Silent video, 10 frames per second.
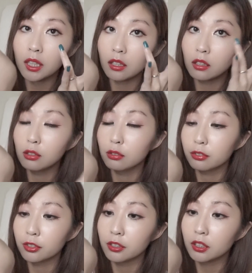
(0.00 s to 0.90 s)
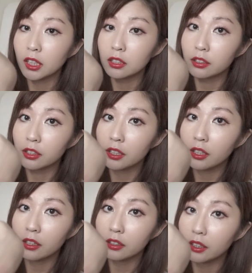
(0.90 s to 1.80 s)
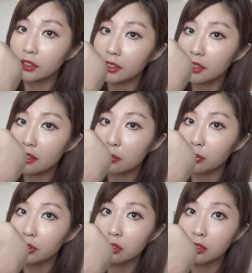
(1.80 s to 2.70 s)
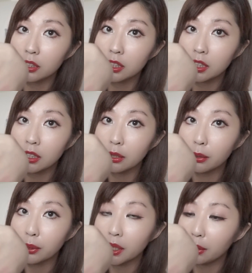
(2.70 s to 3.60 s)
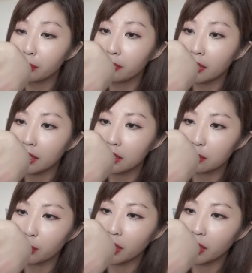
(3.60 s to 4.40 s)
and all over color on the eyelids would look okay with that as